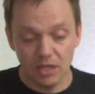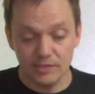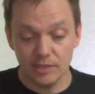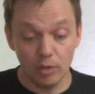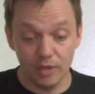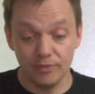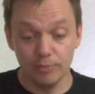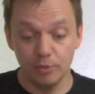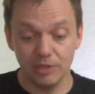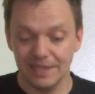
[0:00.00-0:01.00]
So if you
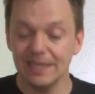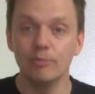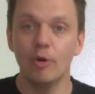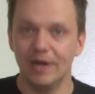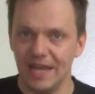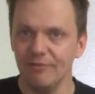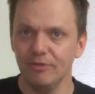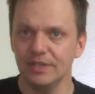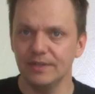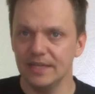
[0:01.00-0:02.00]
put a little more
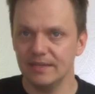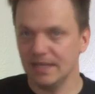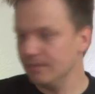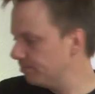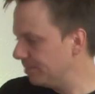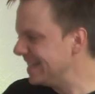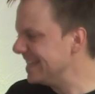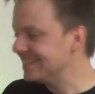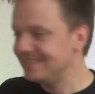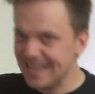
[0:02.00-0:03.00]
effort in it and play
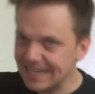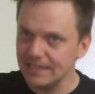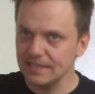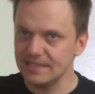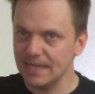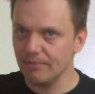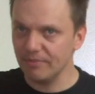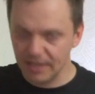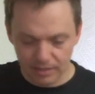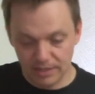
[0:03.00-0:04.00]
exactly the same
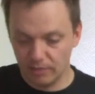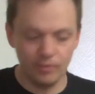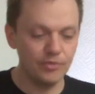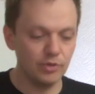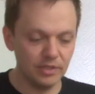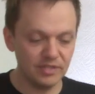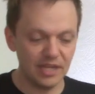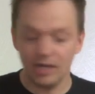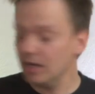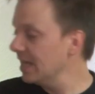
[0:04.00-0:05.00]
thing with your
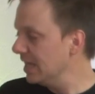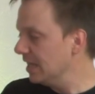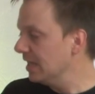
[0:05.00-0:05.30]
guitar